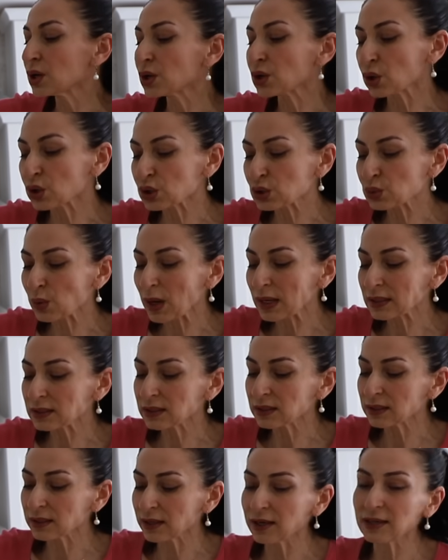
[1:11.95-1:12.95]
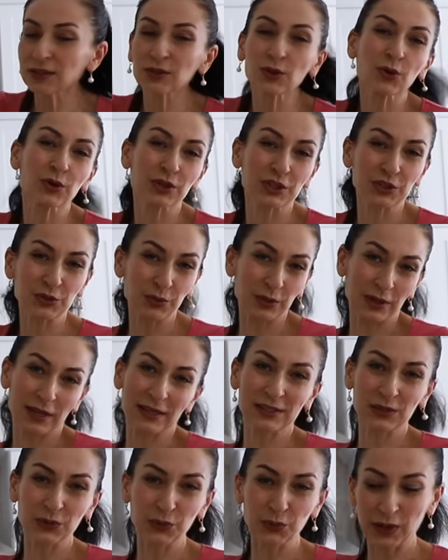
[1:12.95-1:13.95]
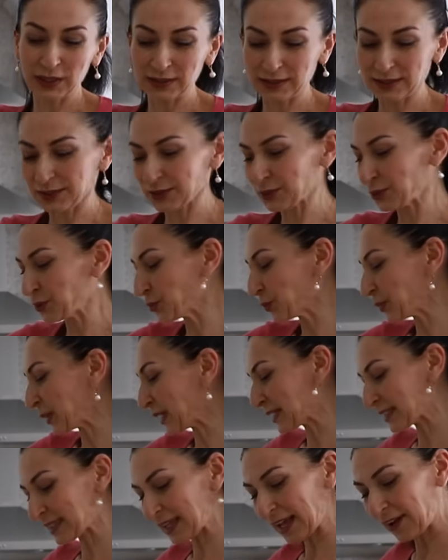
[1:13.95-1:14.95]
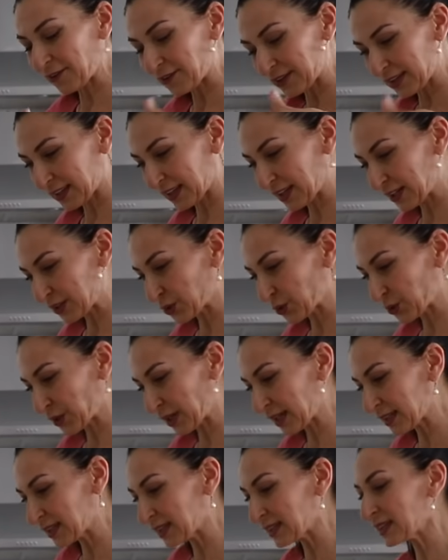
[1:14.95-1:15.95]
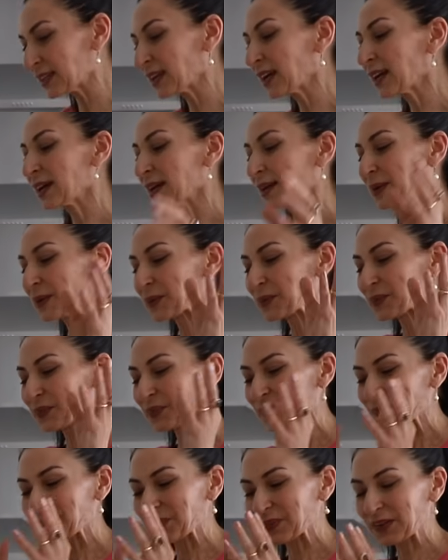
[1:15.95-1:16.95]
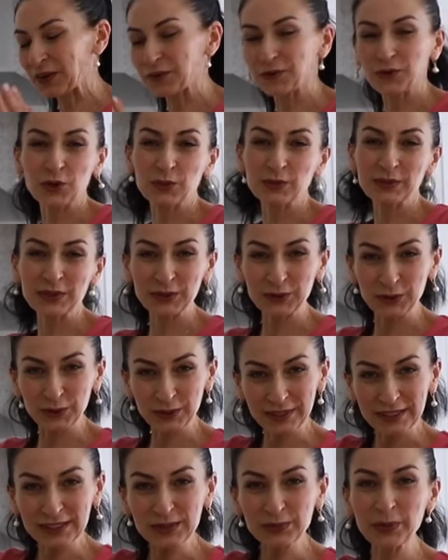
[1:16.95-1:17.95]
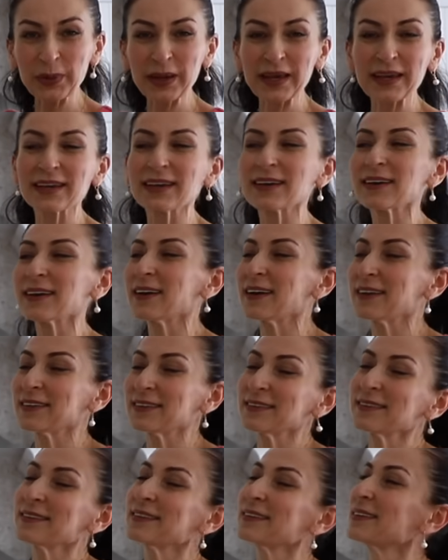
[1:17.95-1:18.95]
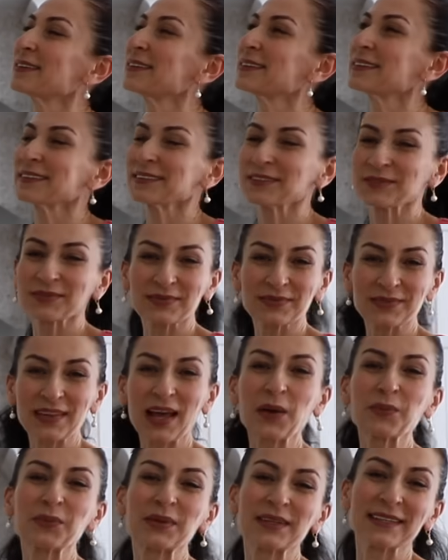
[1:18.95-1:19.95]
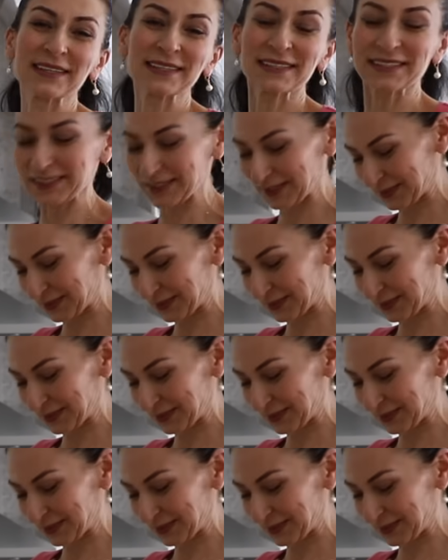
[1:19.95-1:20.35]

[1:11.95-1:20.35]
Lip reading: rose water and orange blossom water. You mix everything together, form the cookies, bake, and happiness.